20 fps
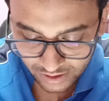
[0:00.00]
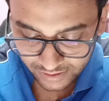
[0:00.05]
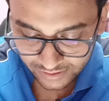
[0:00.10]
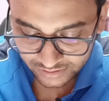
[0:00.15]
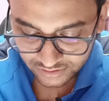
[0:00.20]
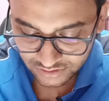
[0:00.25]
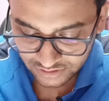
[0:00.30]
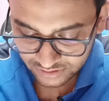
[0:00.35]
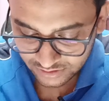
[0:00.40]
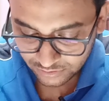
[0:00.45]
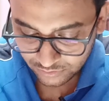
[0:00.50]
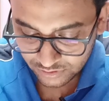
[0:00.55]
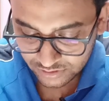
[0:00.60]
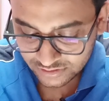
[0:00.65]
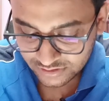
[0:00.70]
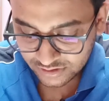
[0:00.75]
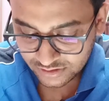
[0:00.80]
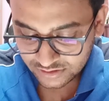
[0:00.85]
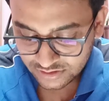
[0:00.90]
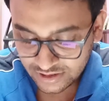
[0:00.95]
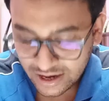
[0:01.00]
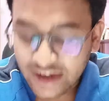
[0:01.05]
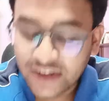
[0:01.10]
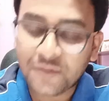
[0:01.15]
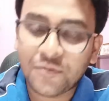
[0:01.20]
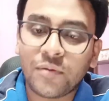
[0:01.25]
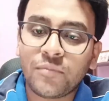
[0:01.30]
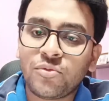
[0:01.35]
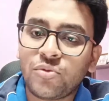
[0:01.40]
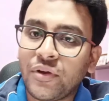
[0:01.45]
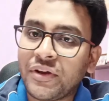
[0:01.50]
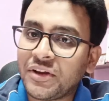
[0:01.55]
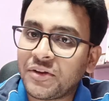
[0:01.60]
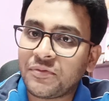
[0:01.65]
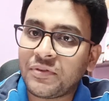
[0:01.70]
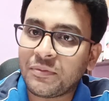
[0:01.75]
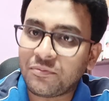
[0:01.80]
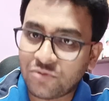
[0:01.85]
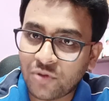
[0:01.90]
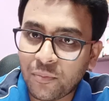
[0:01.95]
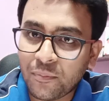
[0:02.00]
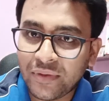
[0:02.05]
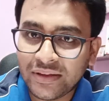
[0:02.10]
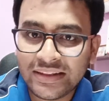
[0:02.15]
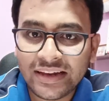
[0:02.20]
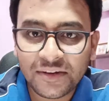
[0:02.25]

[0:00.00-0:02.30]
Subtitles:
registration will start from 25th of May.